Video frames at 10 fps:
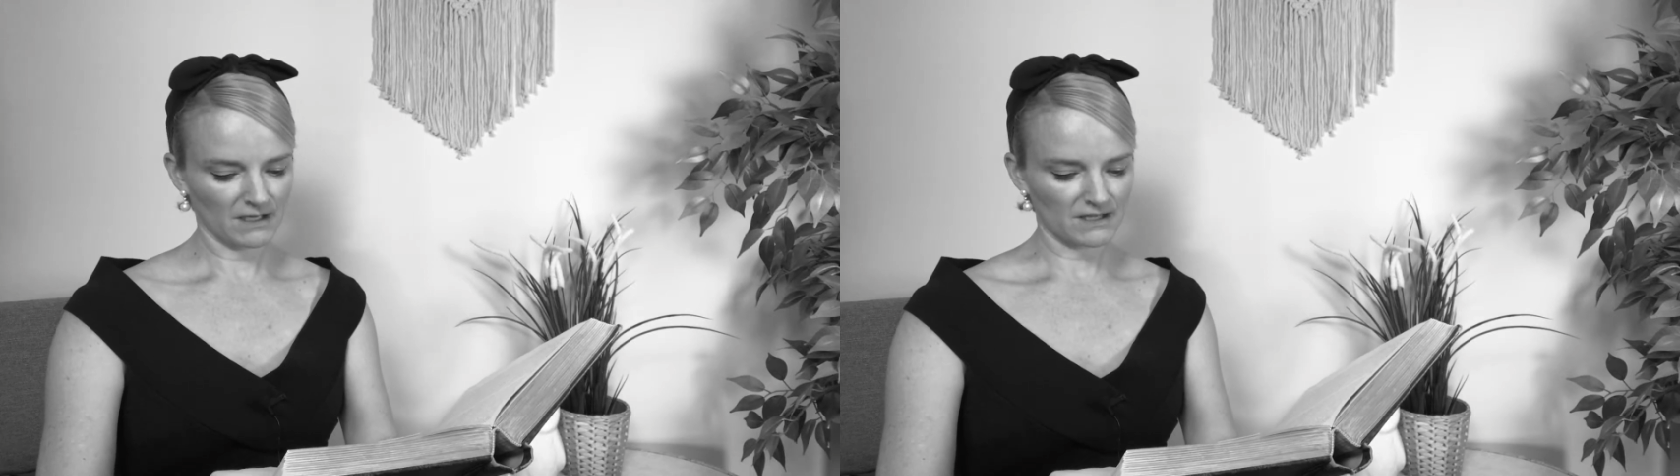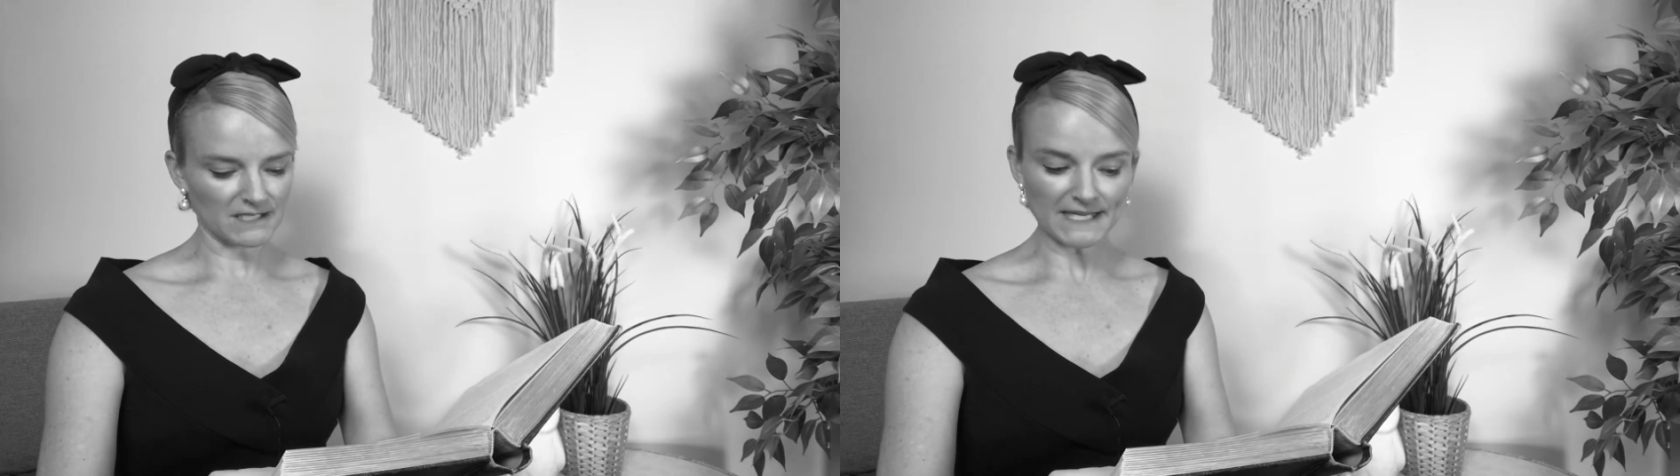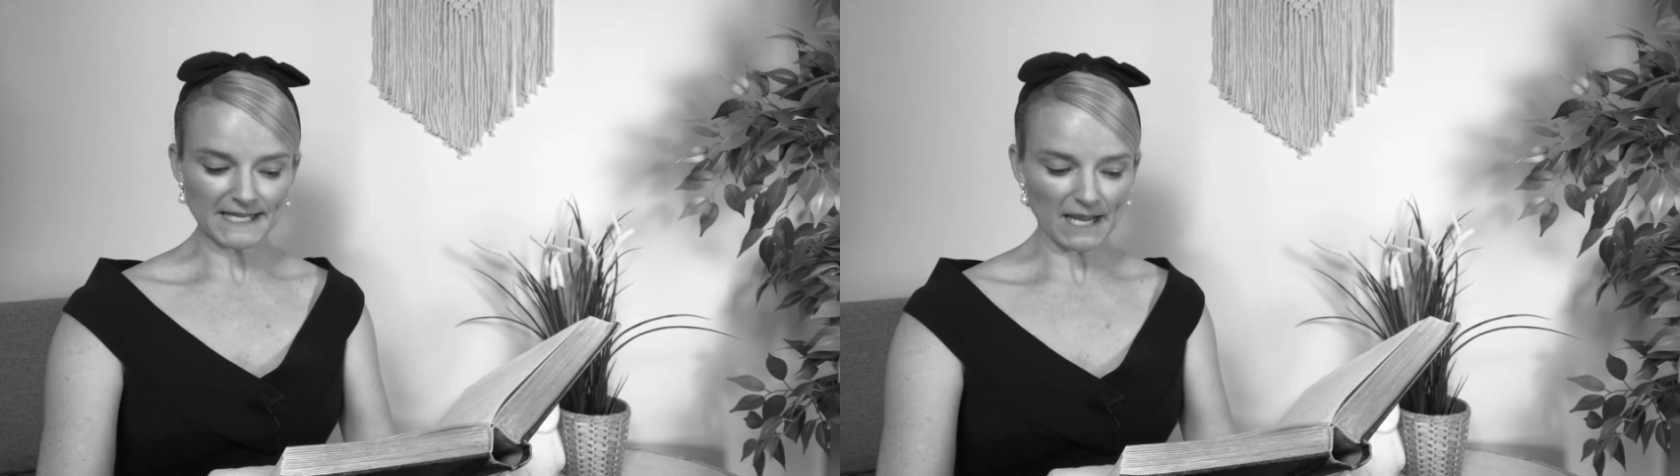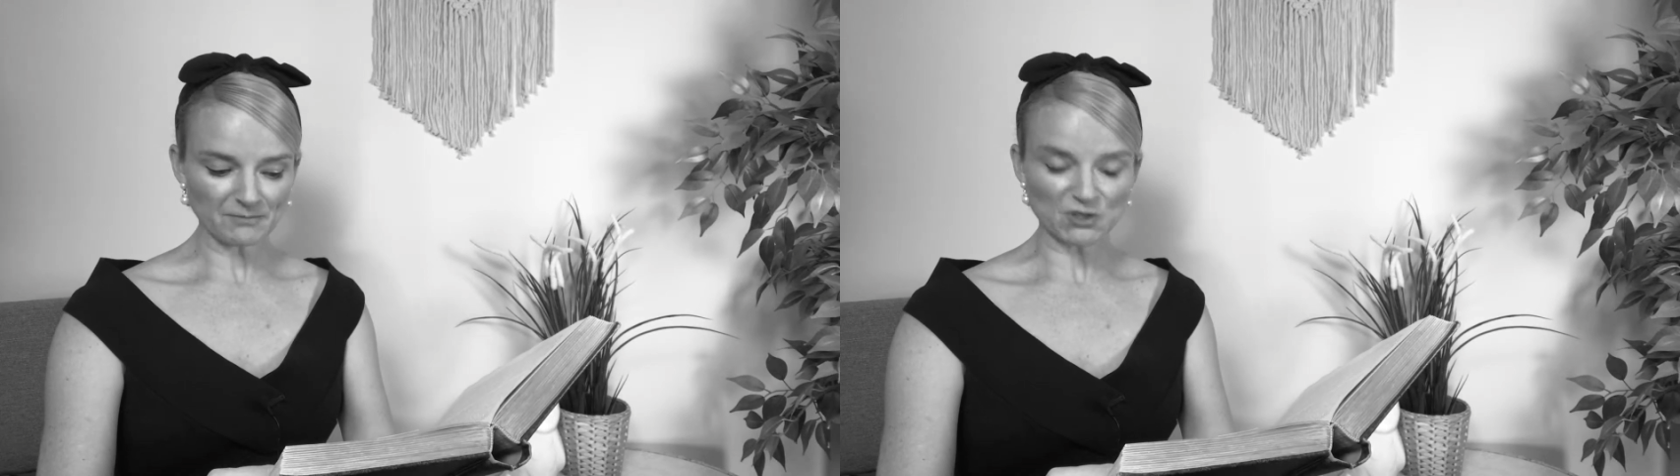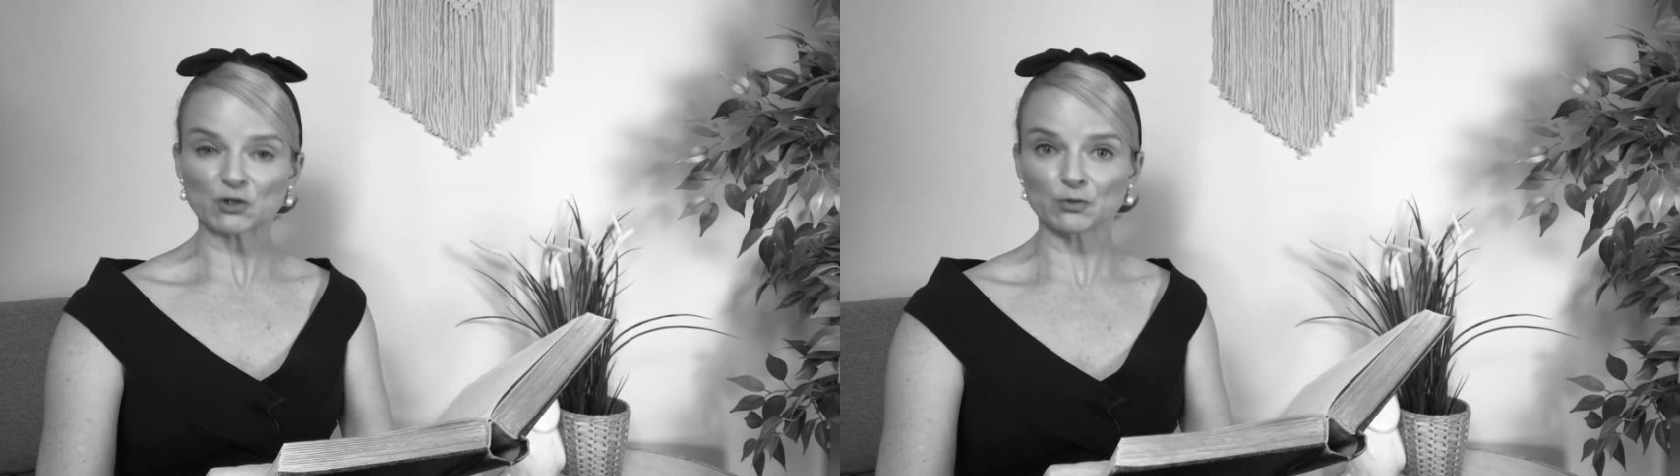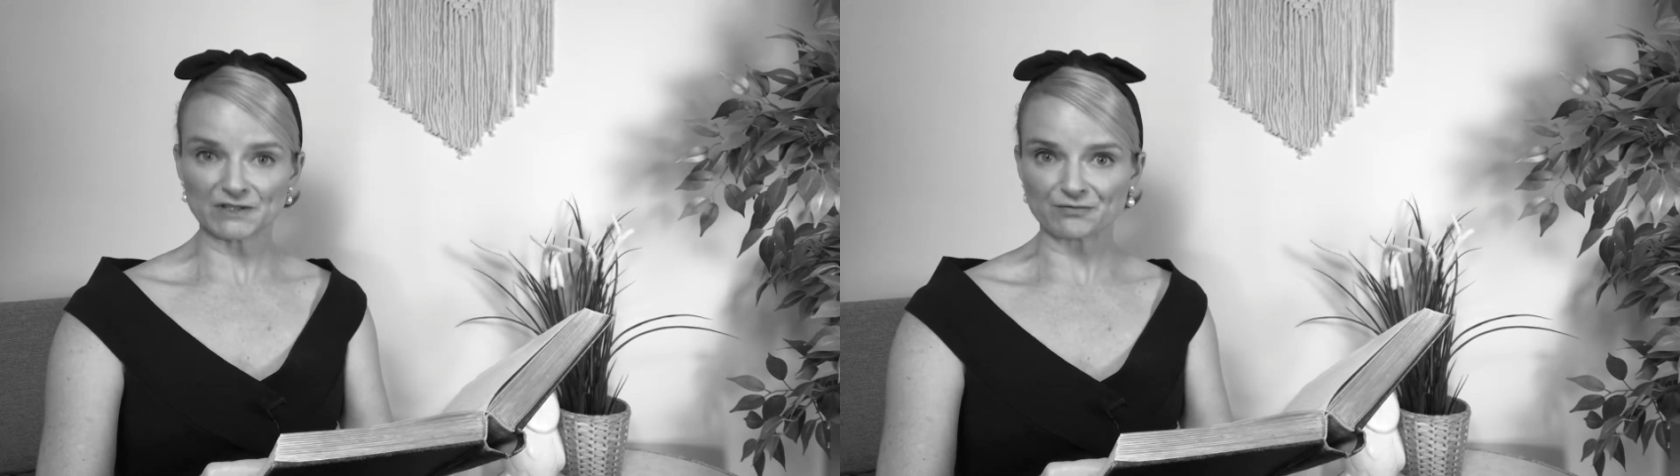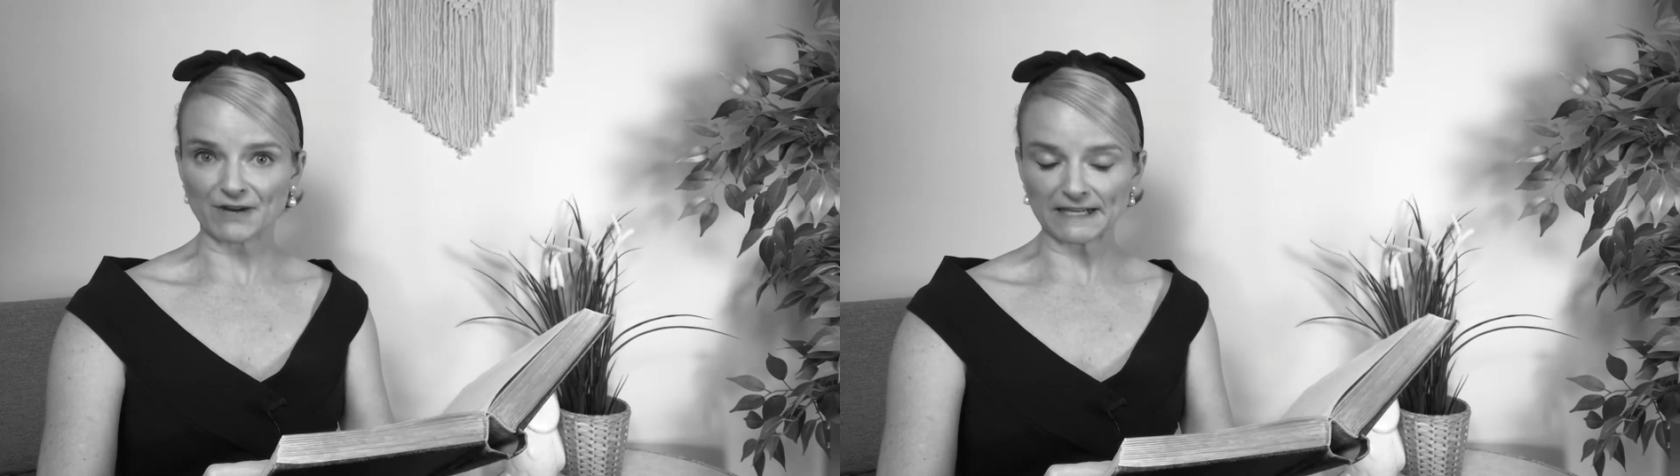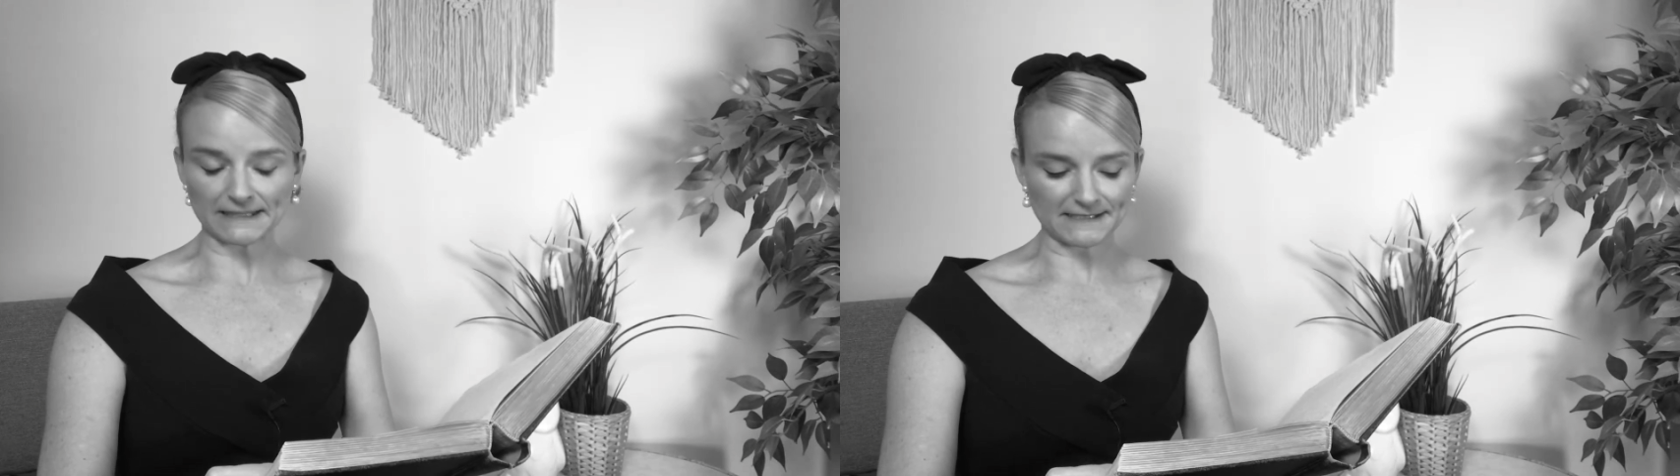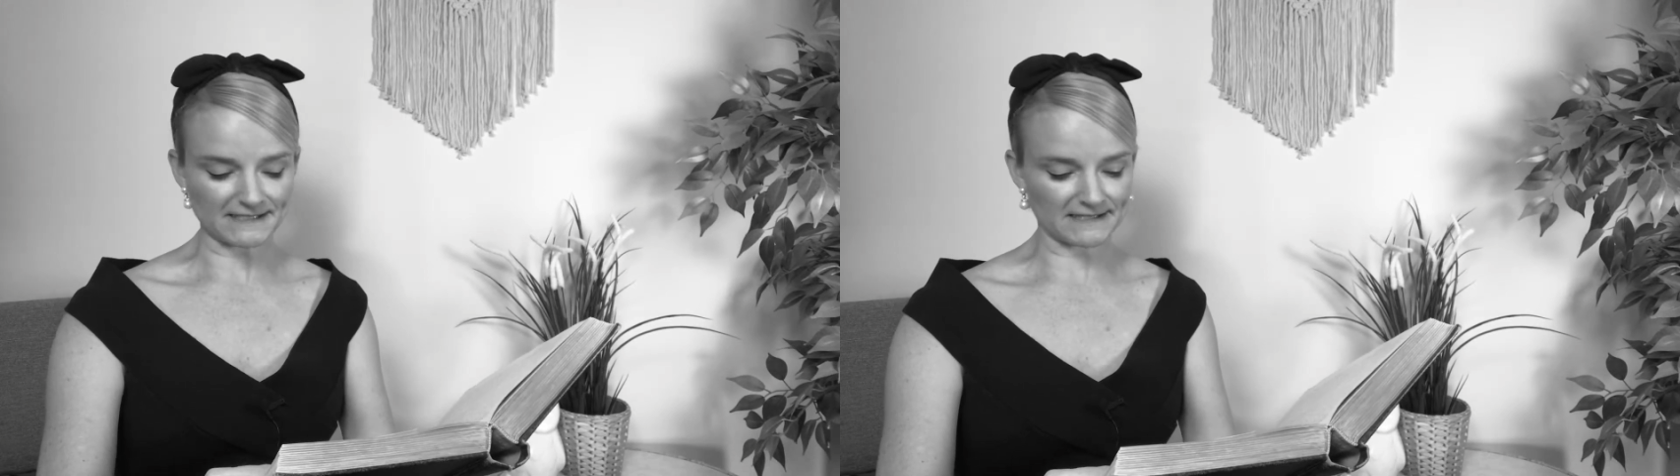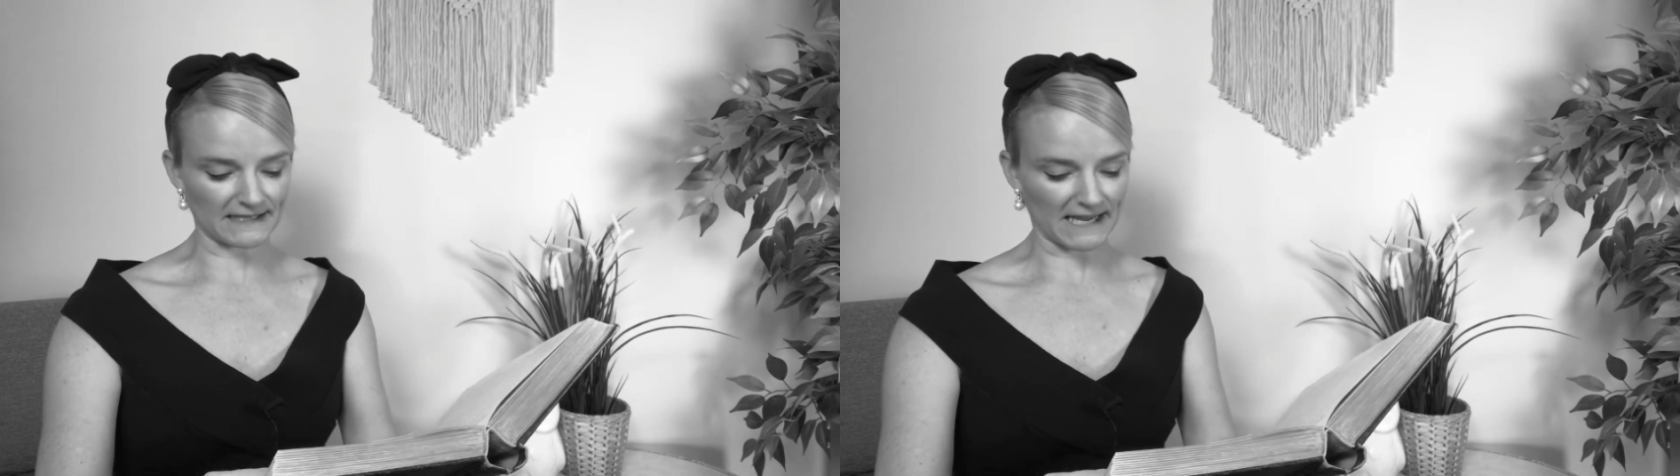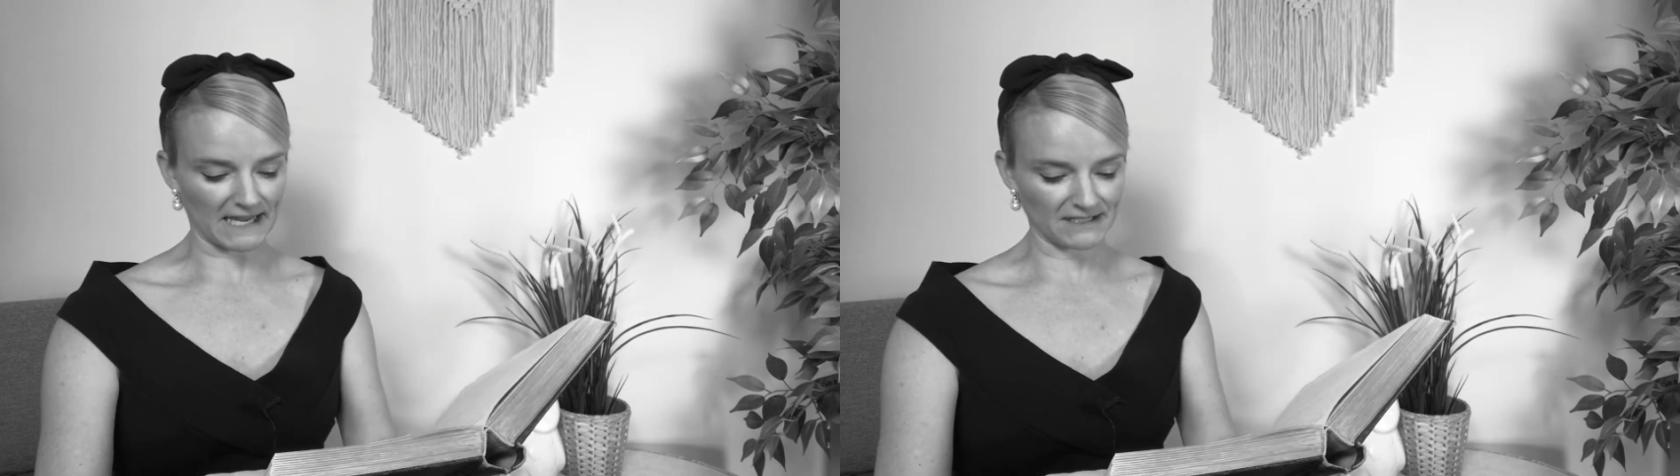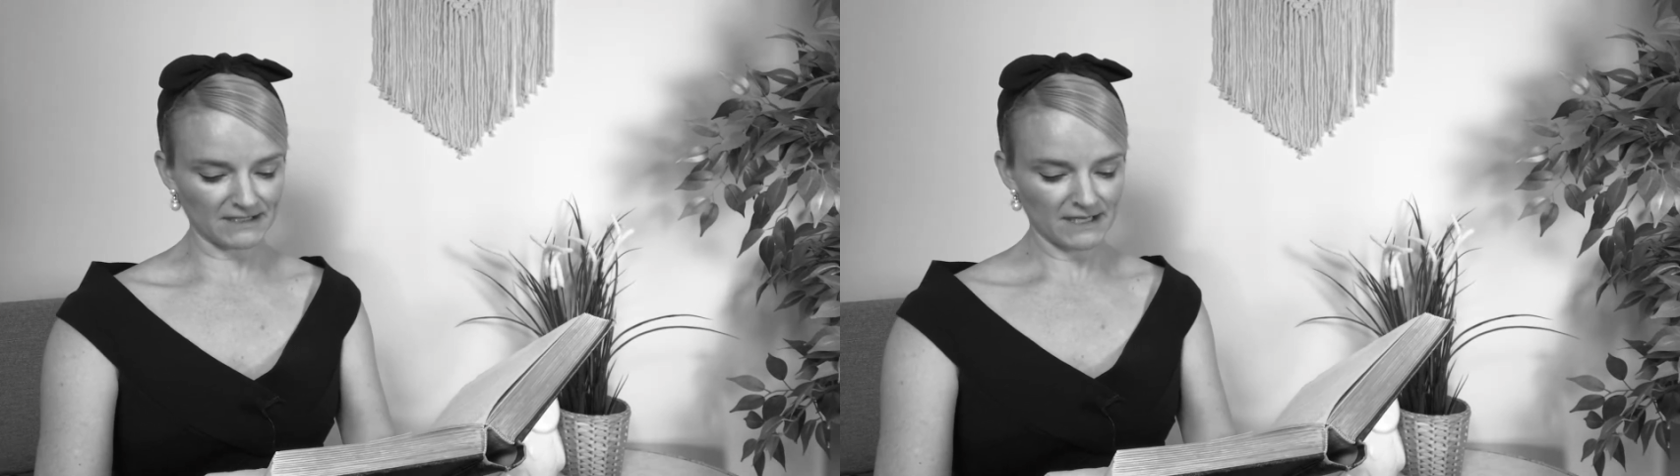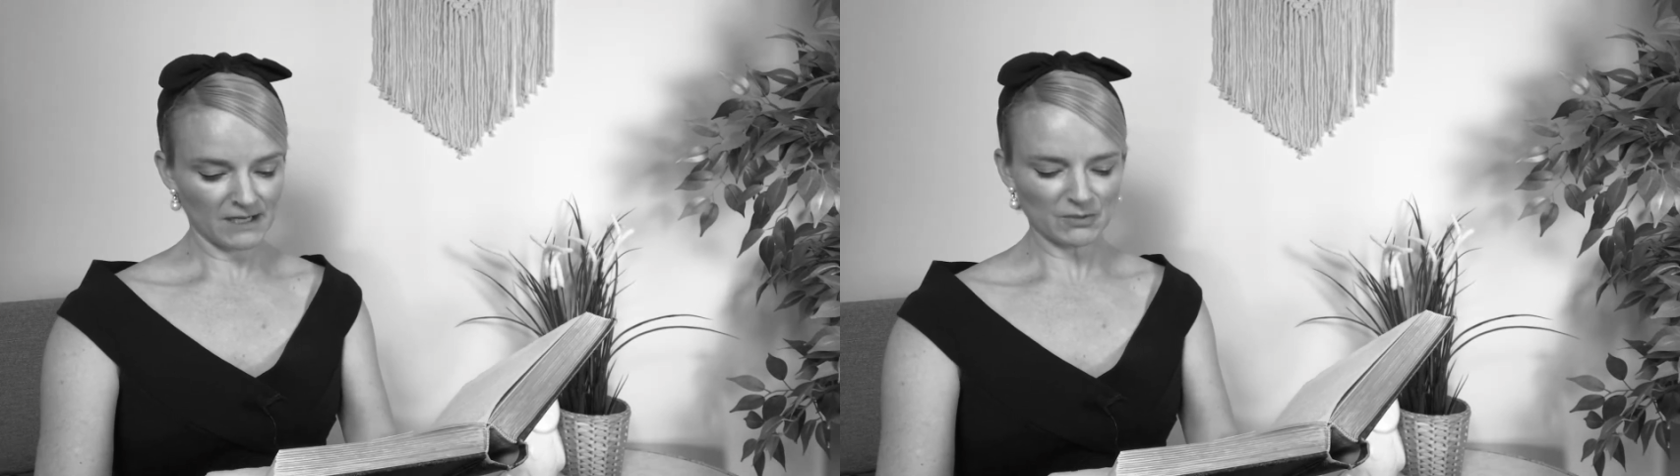The kneecap too is readily dislocated,